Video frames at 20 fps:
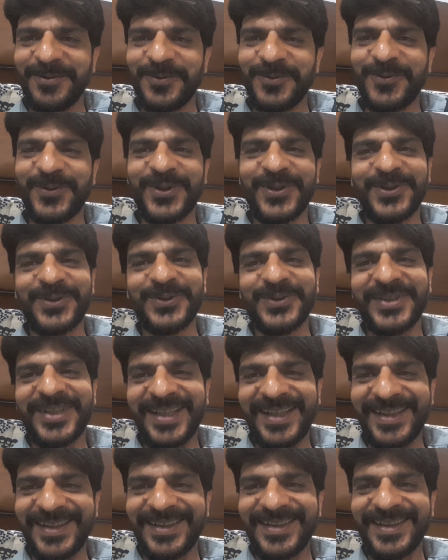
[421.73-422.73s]
What you
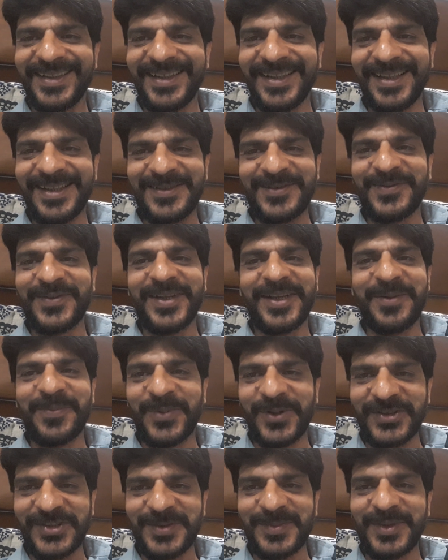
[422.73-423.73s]
think is very
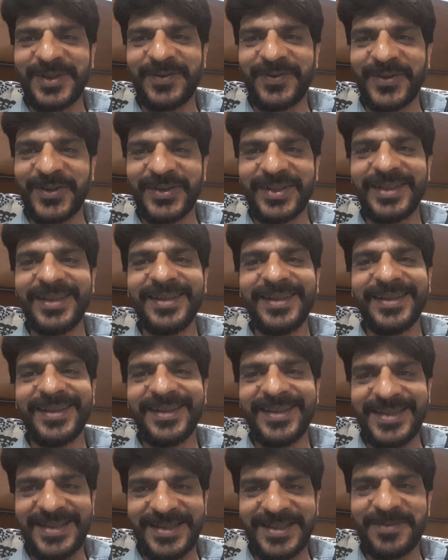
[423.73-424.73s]
possible for the
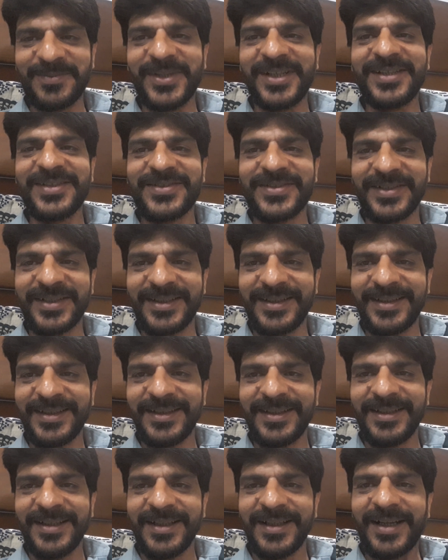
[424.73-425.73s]
Indian military.
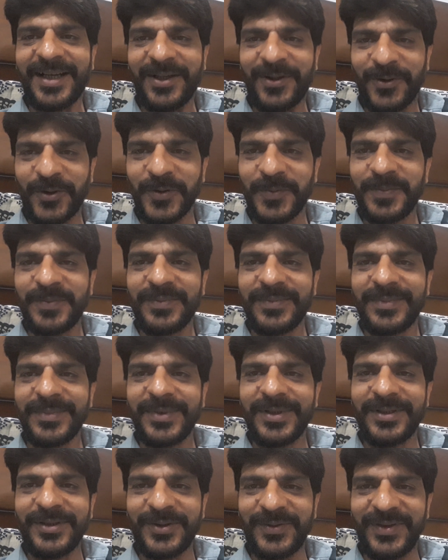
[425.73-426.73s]
I hope
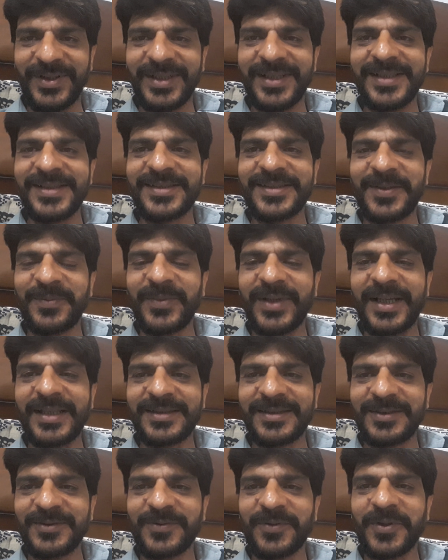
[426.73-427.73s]
you will learn some
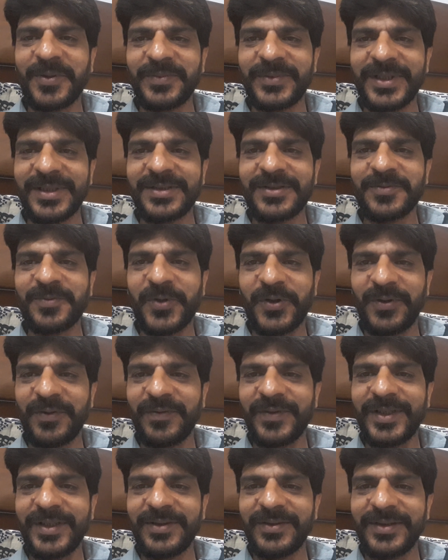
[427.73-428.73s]
lessons from this small
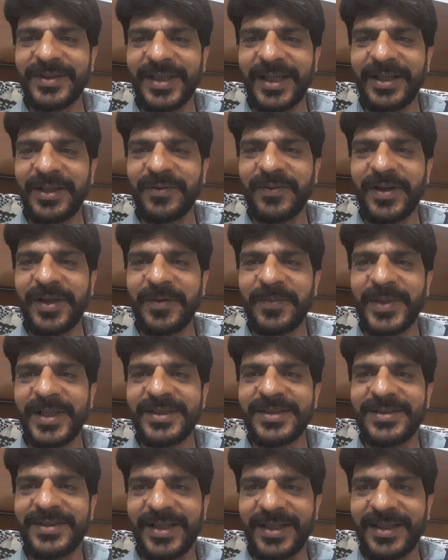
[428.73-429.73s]
video. Thank you very
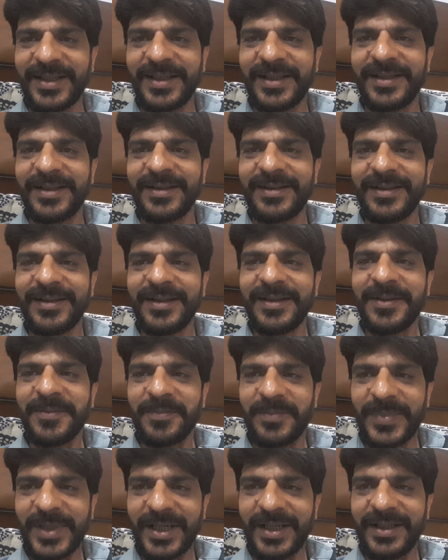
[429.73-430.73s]
much. Take care.
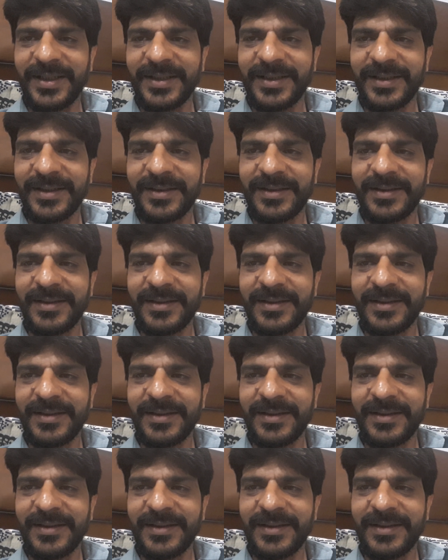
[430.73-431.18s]
Bye.